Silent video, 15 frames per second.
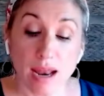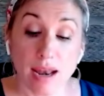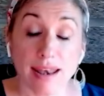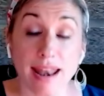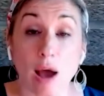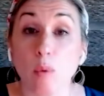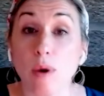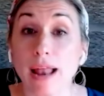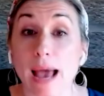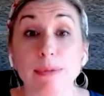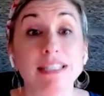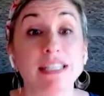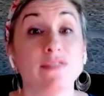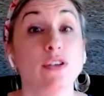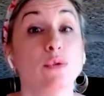Now, what
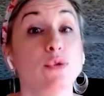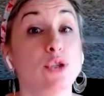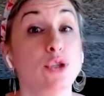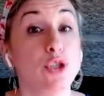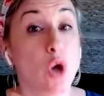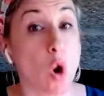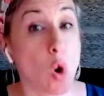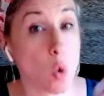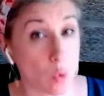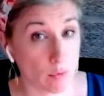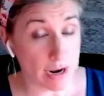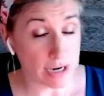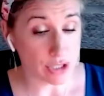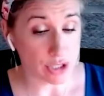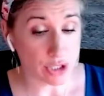happens if you don't
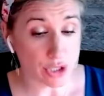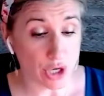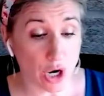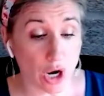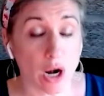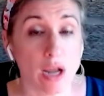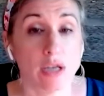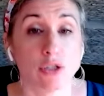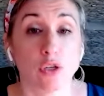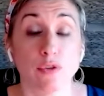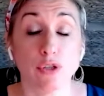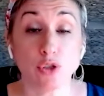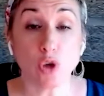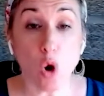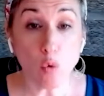register? So if you
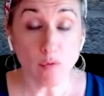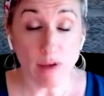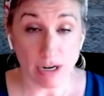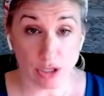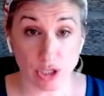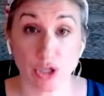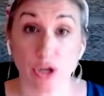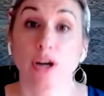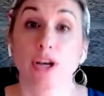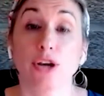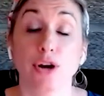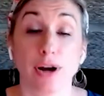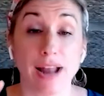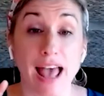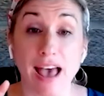don't register, you're
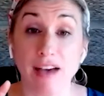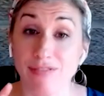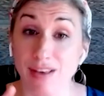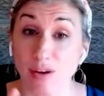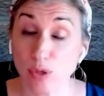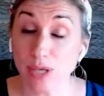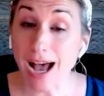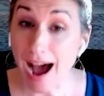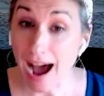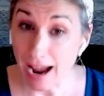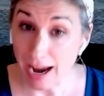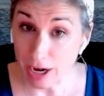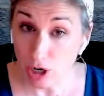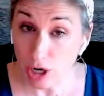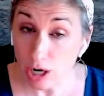going to have those
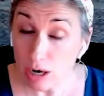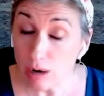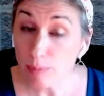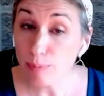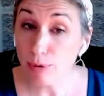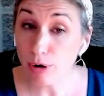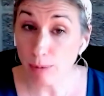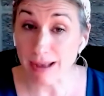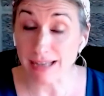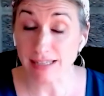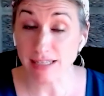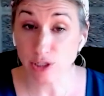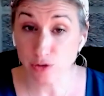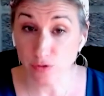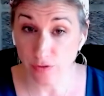higher per
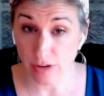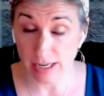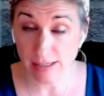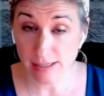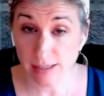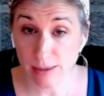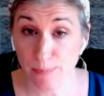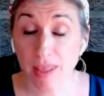message fees,